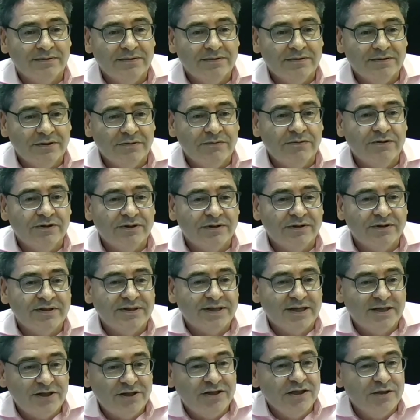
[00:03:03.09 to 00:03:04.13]
The
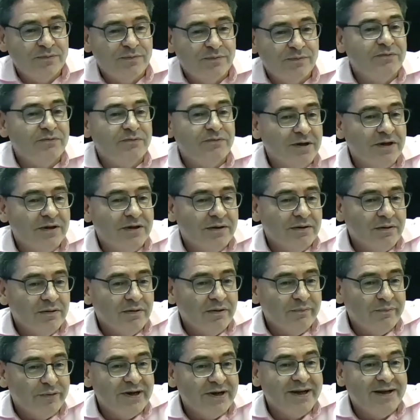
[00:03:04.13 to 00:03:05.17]
organisation has been
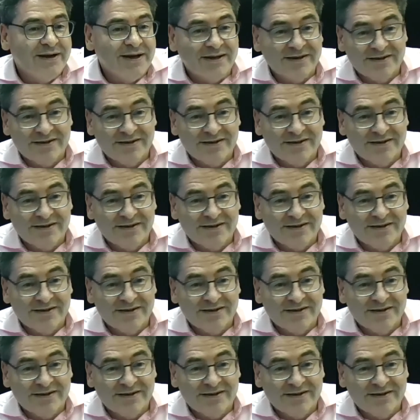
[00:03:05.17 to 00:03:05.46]
brilliant, and it's